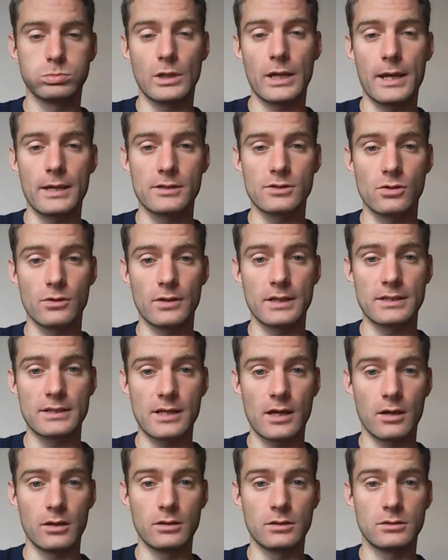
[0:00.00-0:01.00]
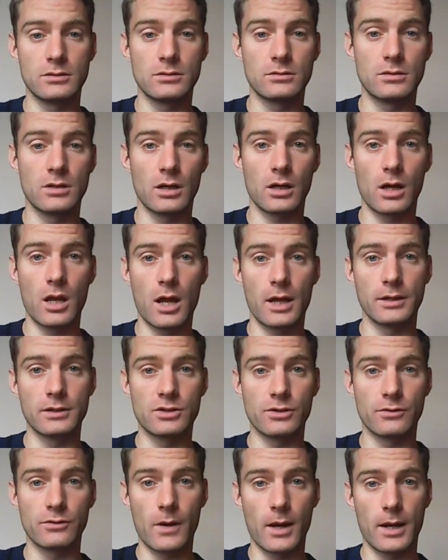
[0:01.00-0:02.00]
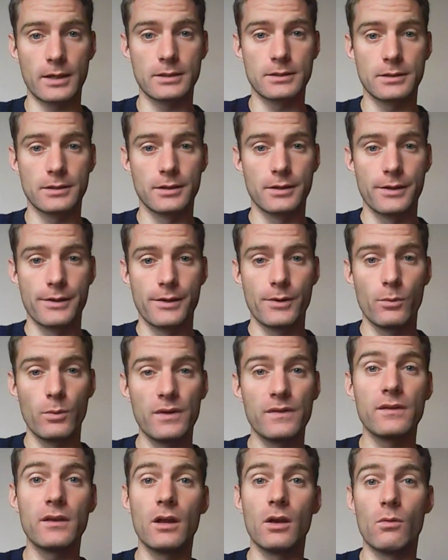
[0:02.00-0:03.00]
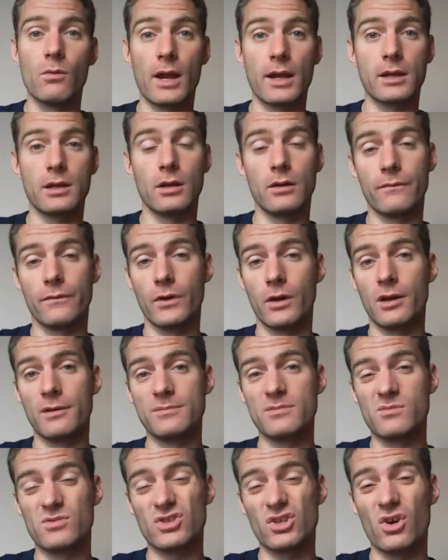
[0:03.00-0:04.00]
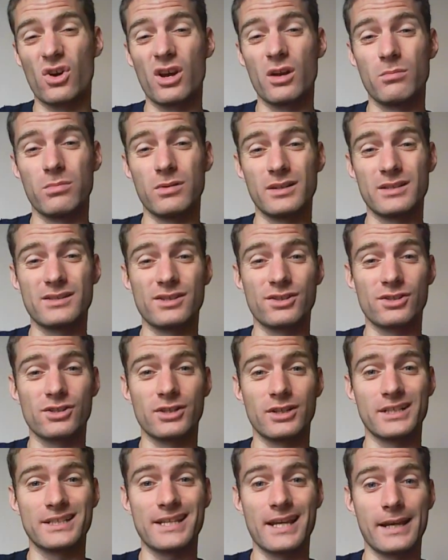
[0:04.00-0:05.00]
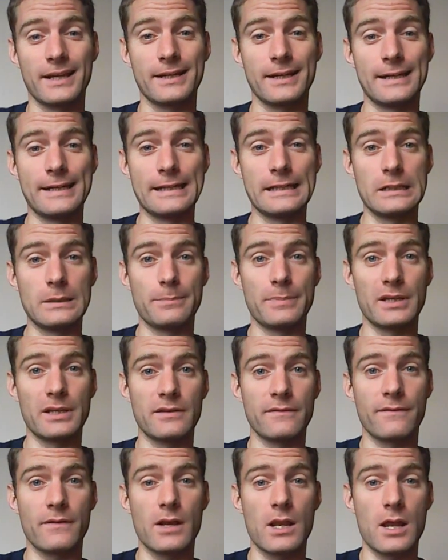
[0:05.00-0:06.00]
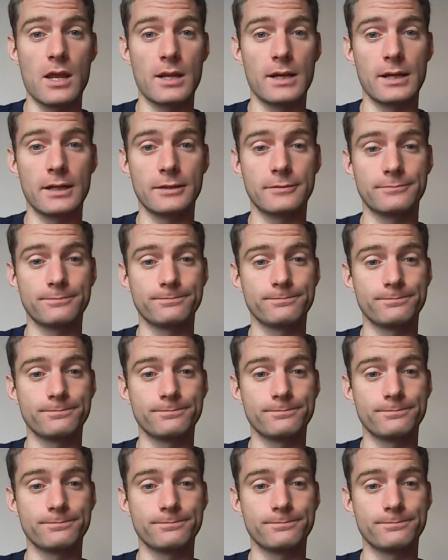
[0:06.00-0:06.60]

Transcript: Okay, so that's how you decline to write. With the irregular verb, I'm sorry, but it's just going to take a little bit of learning.